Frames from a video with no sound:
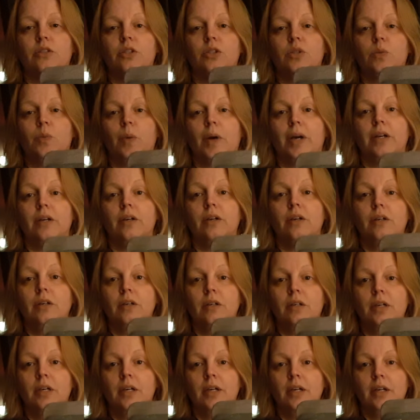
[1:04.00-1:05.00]
sweater
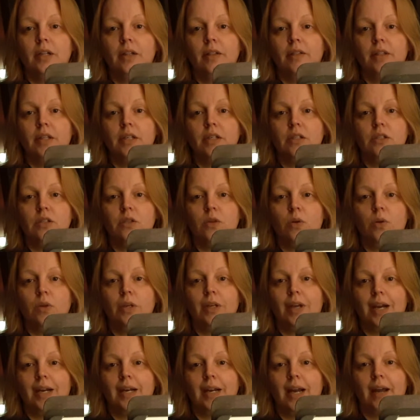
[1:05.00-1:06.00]
that sold.
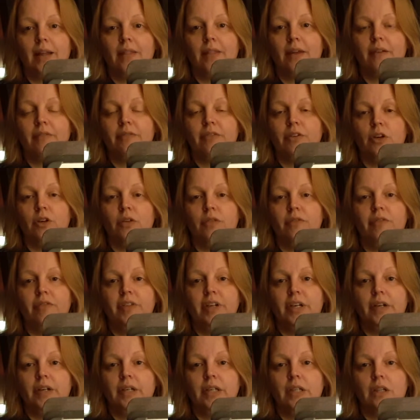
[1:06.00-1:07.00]
I'd had that for a
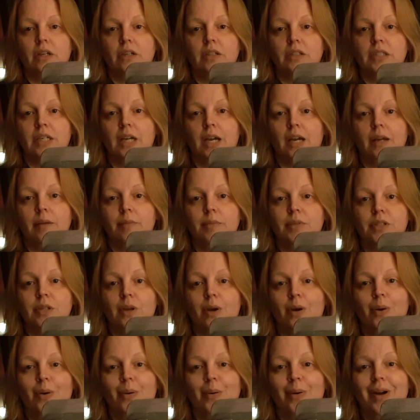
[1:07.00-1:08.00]
very long time,
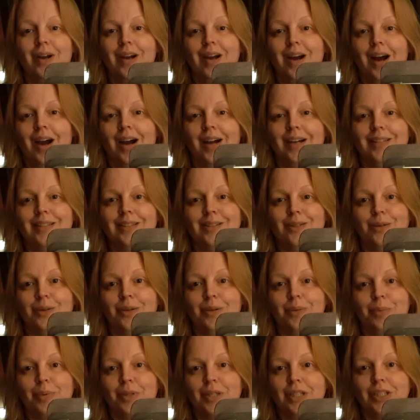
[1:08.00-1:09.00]
so I sold
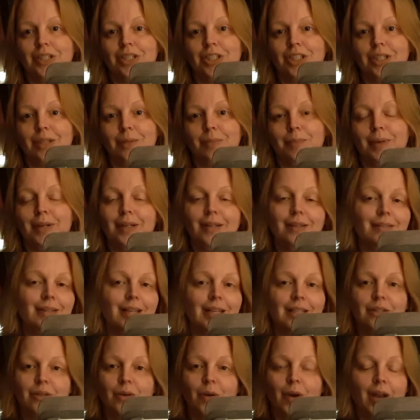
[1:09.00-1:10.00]
it pretty cheap, but
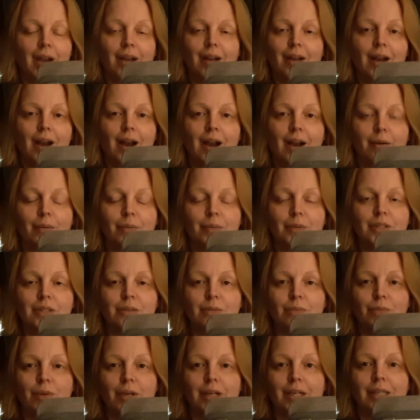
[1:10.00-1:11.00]
that's okay. I was
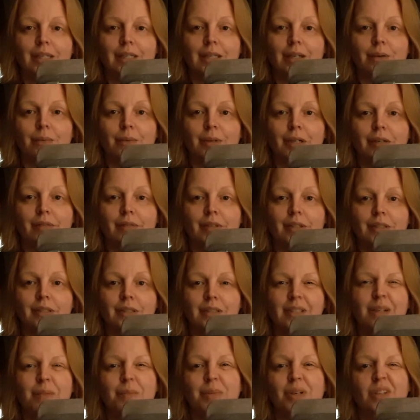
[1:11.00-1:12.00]
ready to get rid of it,
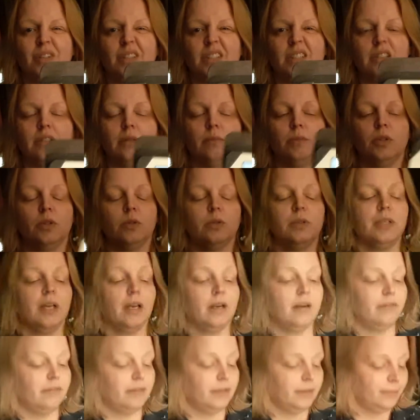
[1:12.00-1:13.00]
and somebody will get some use out
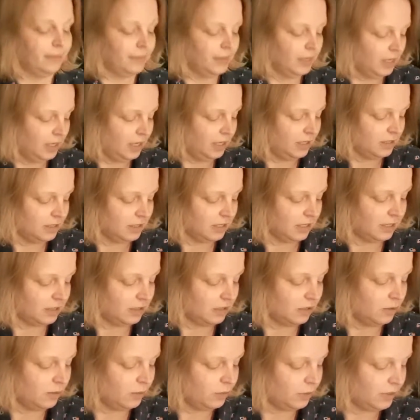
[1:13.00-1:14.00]
of it. It's a
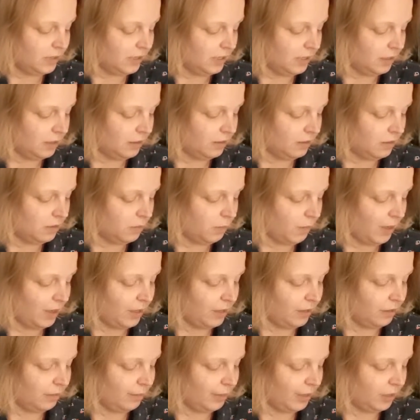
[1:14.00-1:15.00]
nice loose knit
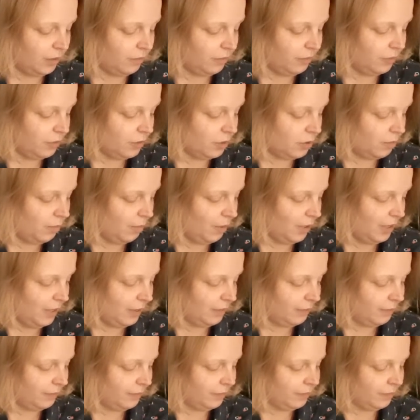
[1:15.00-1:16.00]
sweater. It'll be good for spring.